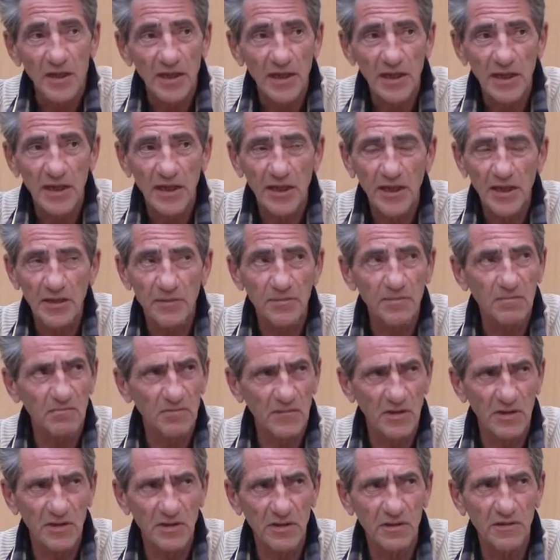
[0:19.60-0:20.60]
and
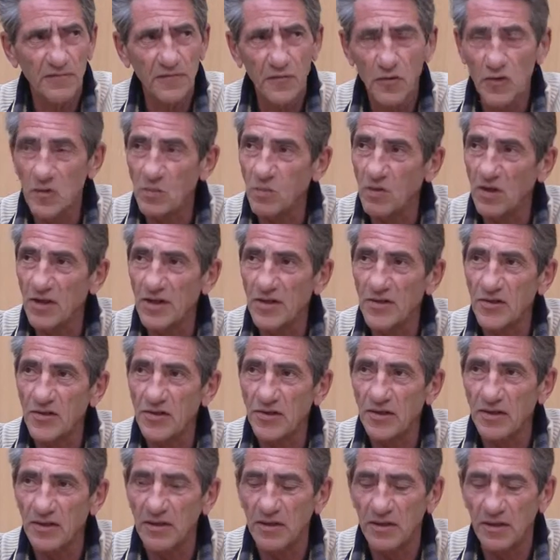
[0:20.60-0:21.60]
in the first place
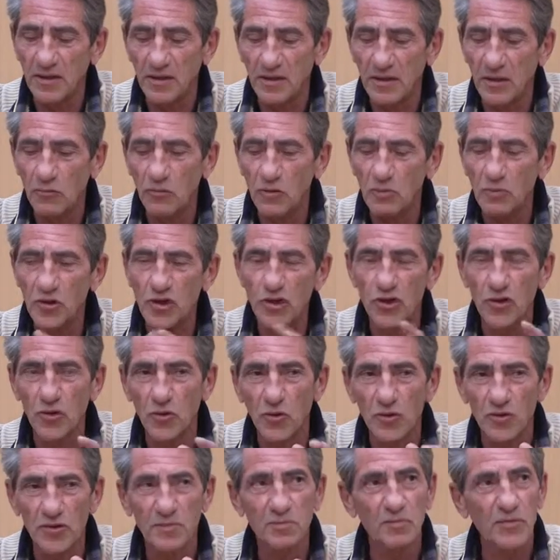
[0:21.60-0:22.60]
I would be
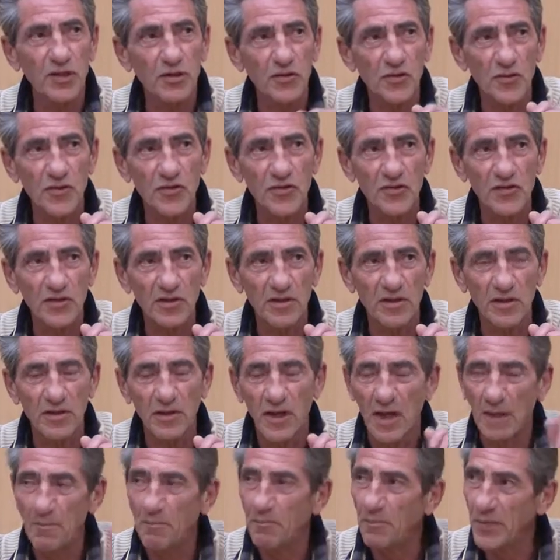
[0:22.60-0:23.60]
short because
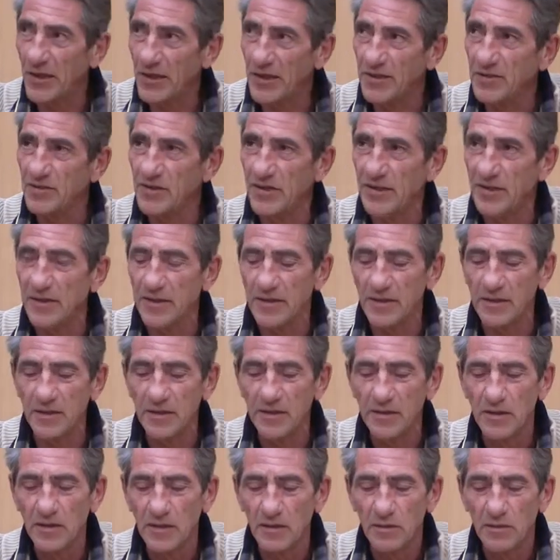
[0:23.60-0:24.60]
I'm painting.
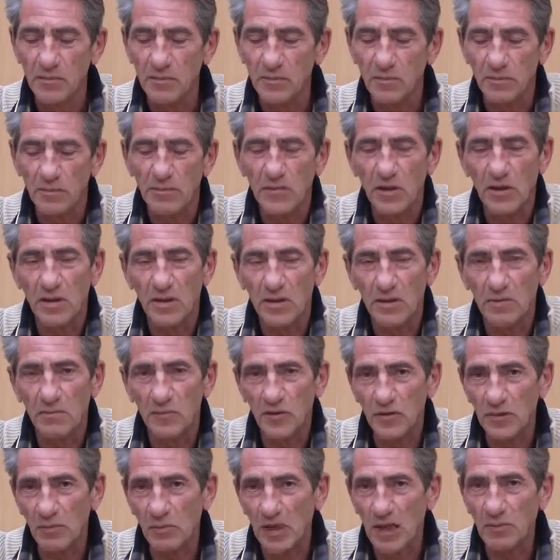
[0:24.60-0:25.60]

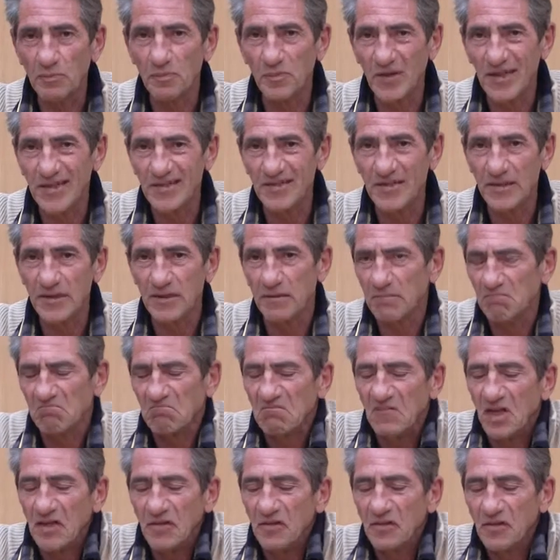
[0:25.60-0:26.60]
But about painting,
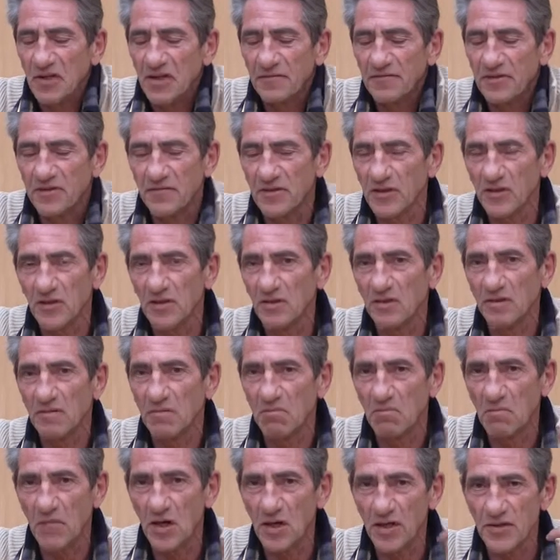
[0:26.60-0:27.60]
I don't have to tell
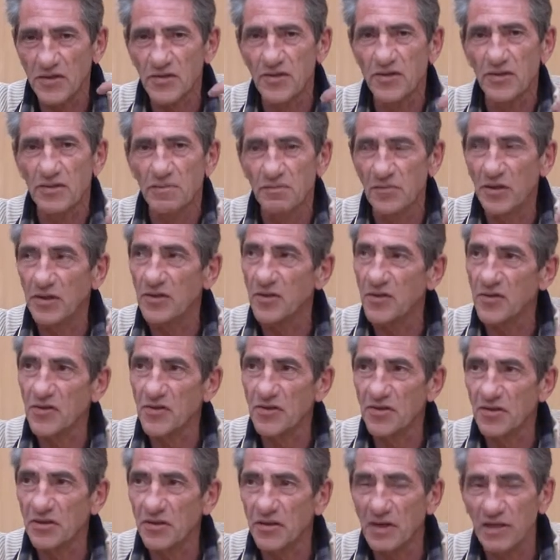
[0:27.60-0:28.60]
much
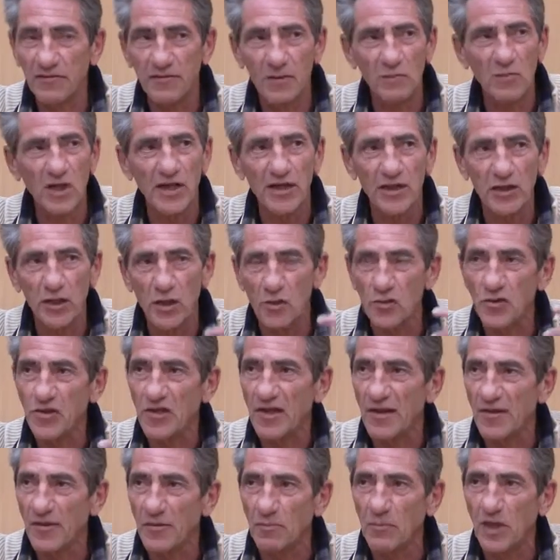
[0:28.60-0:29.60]
because everybody knows
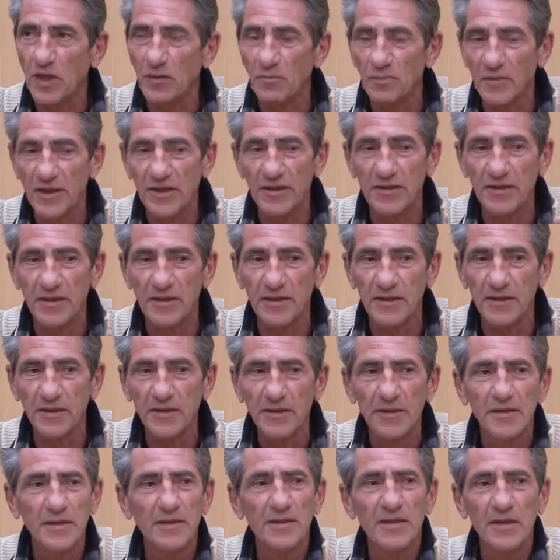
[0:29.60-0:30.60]
things about painting,
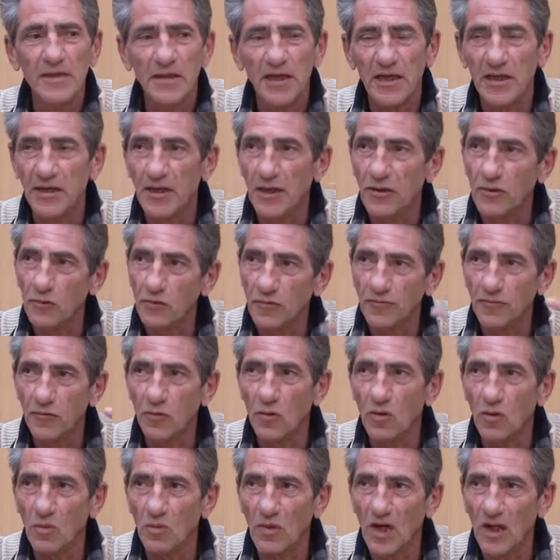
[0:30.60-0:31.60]
and I do it for
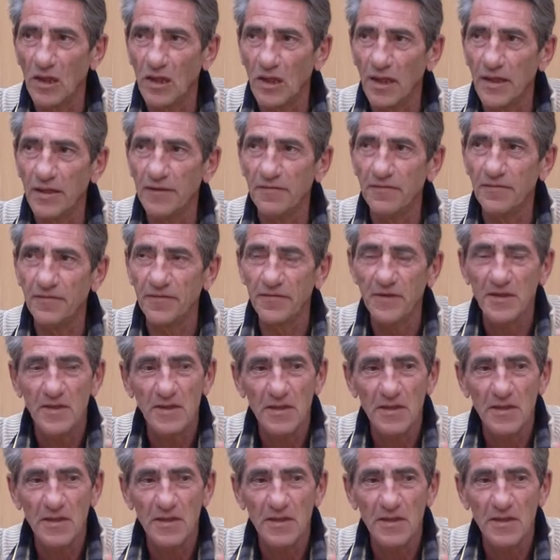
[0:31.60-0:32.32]
all my life.